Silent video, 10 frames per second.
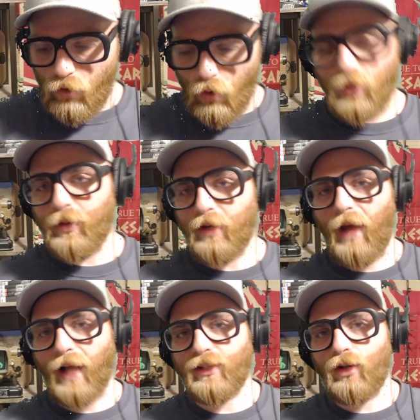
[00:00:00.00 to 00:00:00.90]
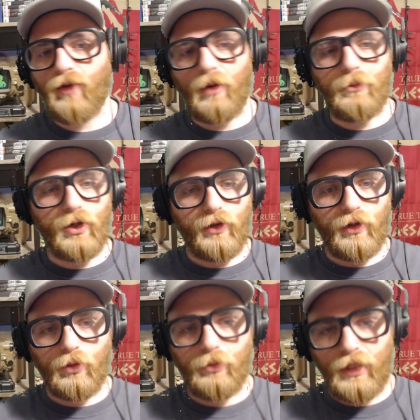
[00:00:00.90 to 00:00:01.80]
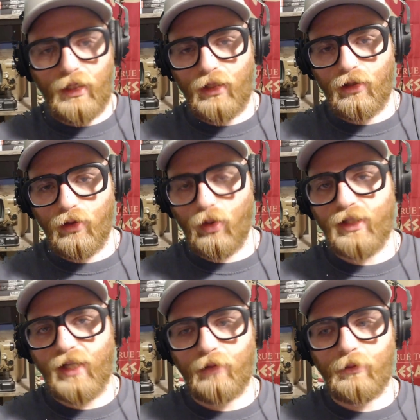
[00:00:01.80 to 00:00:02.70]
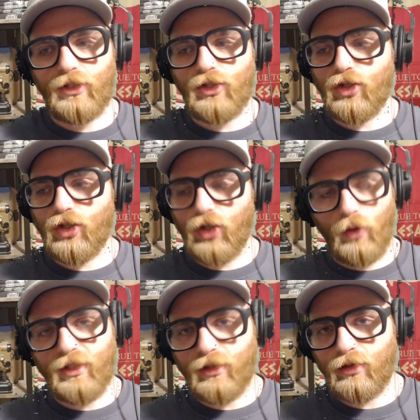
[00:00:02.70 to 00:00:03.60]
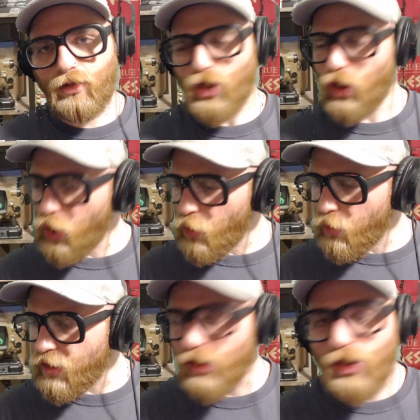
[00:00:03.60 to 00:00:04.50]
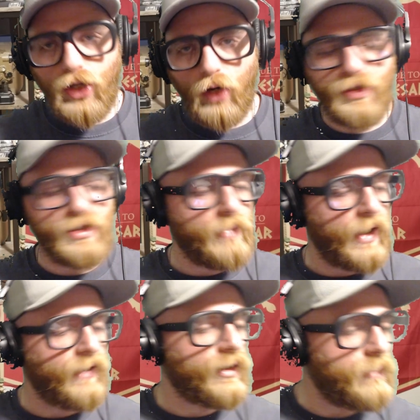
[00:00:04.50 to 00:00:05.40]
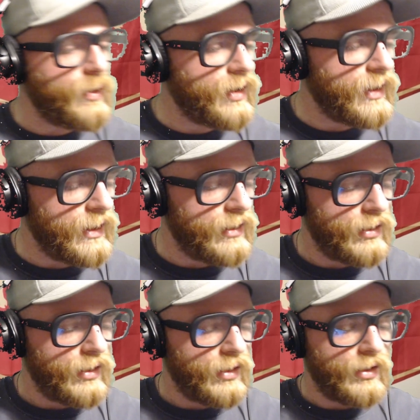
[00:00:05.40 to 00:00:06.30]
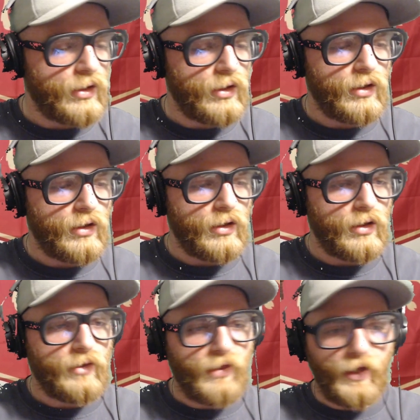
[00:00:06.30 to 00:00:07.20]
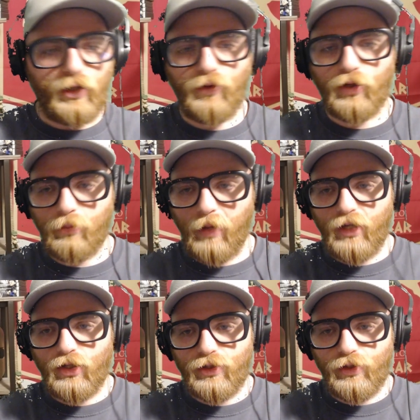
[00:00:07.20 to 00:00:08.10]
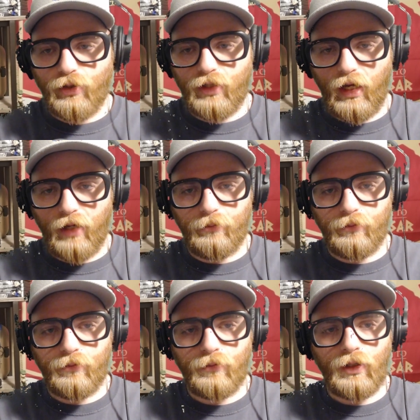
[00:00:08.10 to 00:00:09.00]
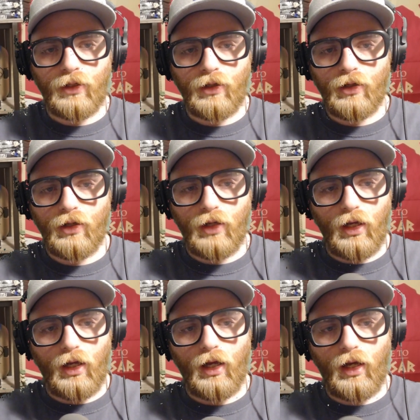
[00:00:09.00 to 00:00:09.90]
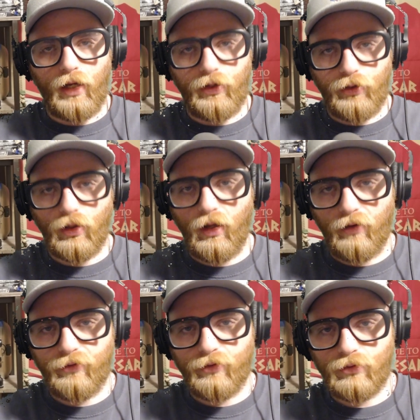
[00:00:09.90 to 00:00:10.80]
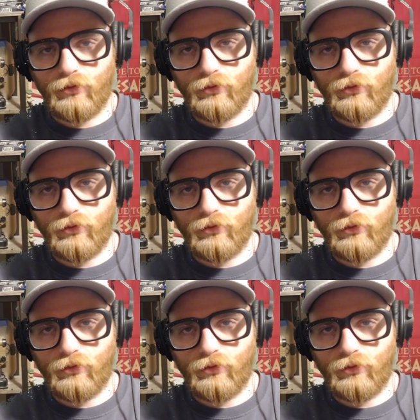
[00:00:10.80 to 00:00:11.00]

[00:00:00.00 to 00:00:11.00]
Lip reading: Once we get back to November, there will be lore segments chosen by the community. Thank you for your patience, your time, and your love.